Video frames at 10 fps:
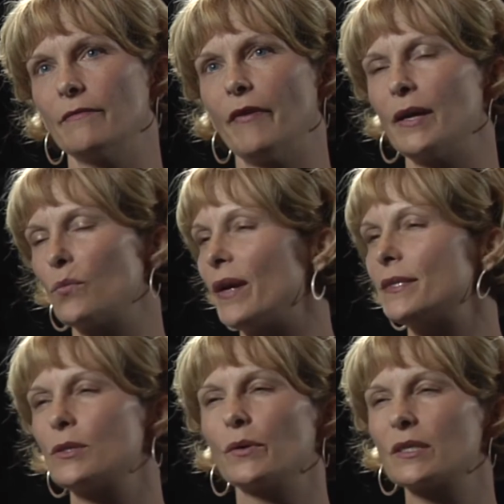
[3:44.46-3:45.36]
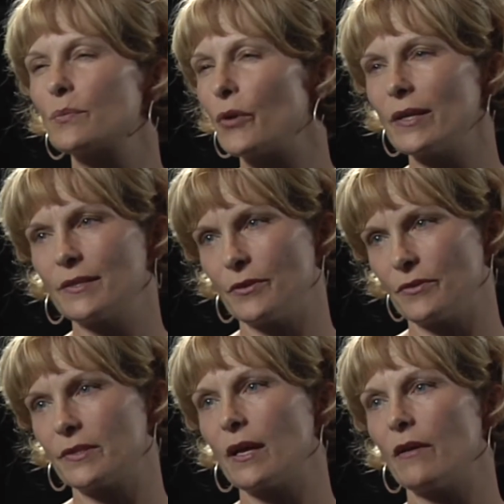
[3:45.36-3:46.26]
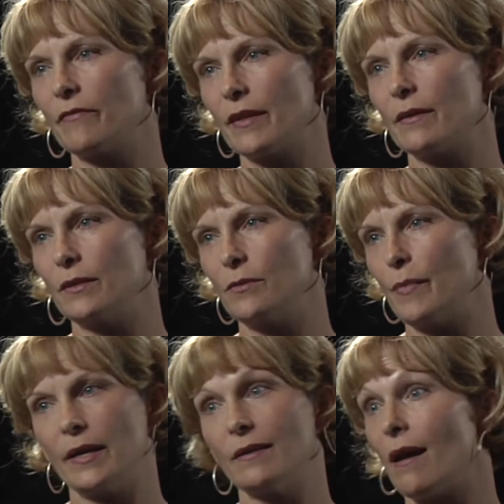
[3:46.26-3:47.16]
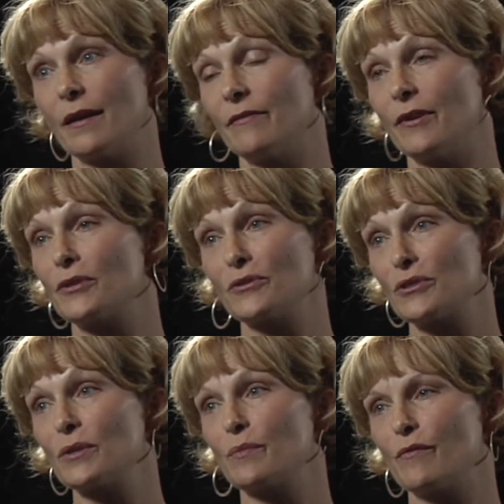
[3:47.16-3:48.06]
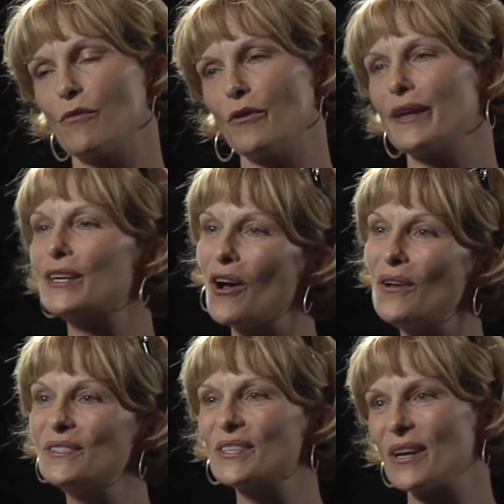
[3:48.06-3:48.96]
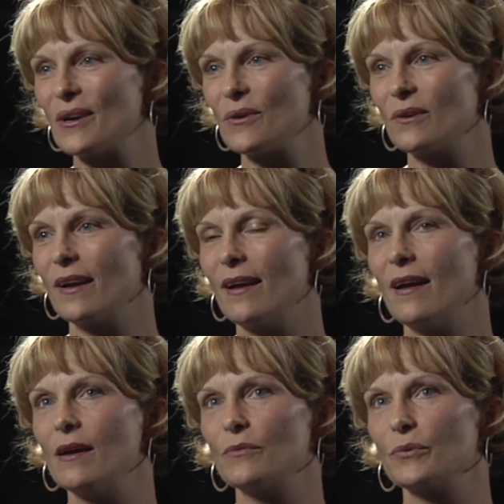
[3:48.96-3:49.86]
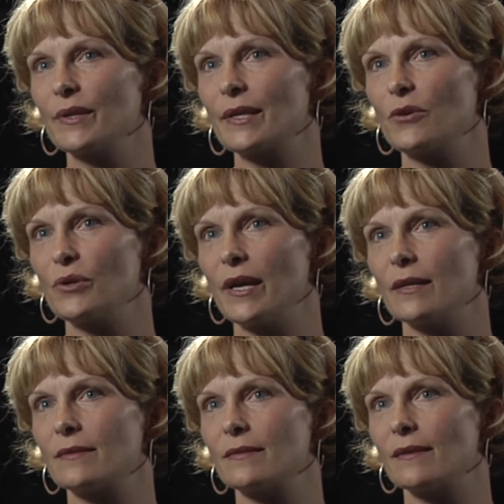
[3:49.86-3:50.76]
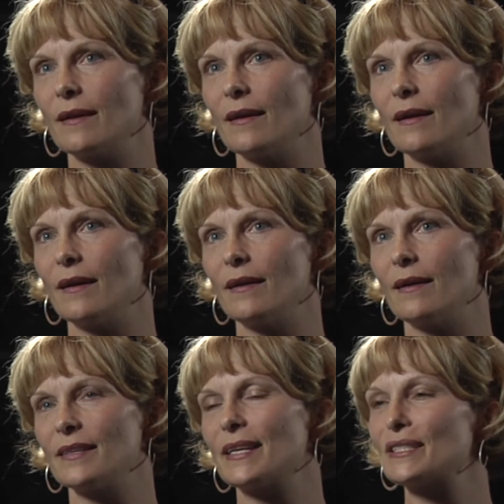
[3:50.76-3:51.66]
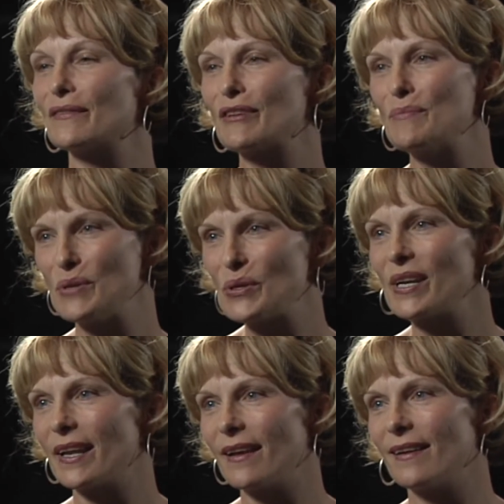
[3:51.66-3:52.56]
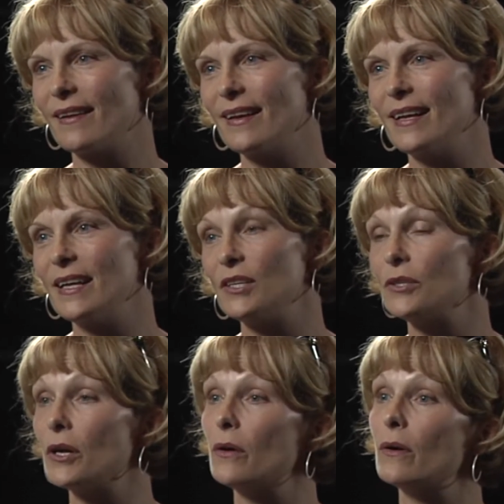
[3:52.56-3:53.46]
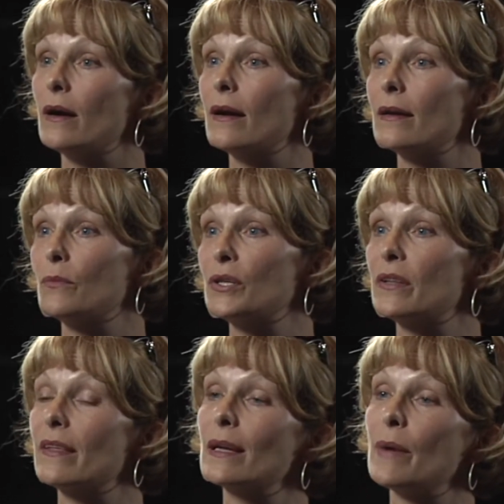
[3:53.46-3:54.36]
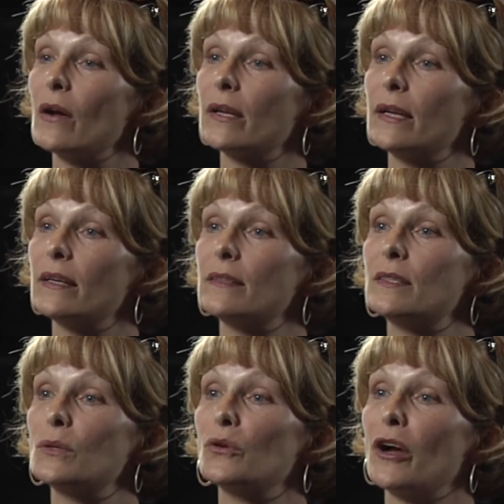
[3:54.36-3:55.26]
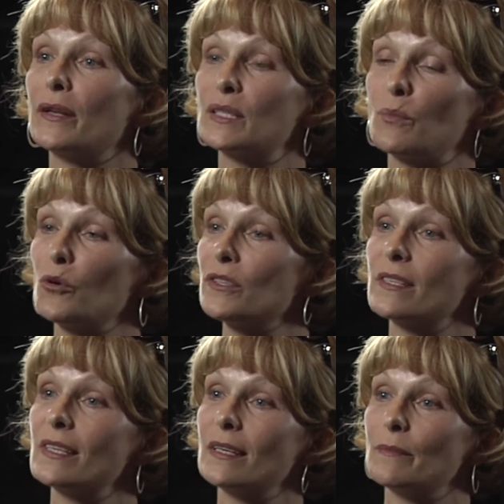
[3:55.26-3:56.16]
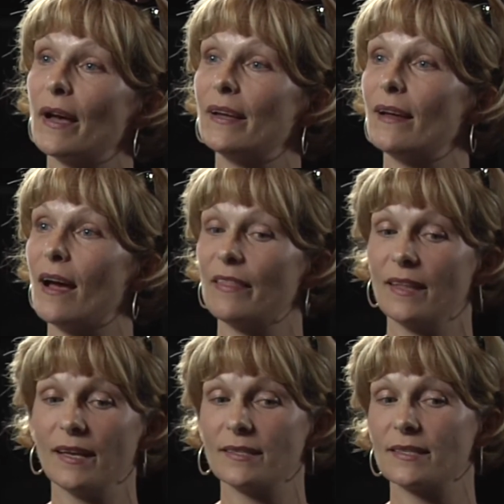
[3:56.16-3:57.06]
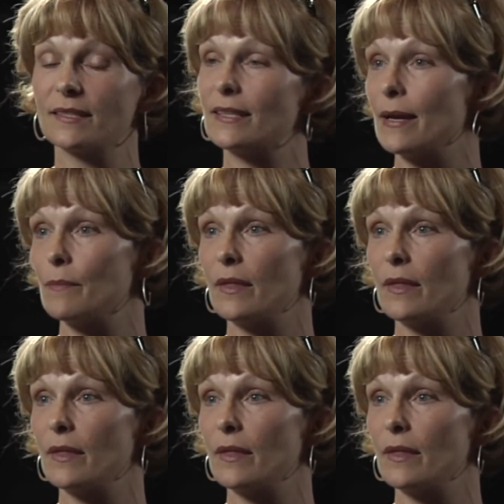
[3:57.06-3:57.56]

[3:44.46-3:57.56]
find ways to express yourself that you may not have understood before. And it also really creates a sense of community. Mm-hmm. When you think about kids who are on a sports team, I think it's the same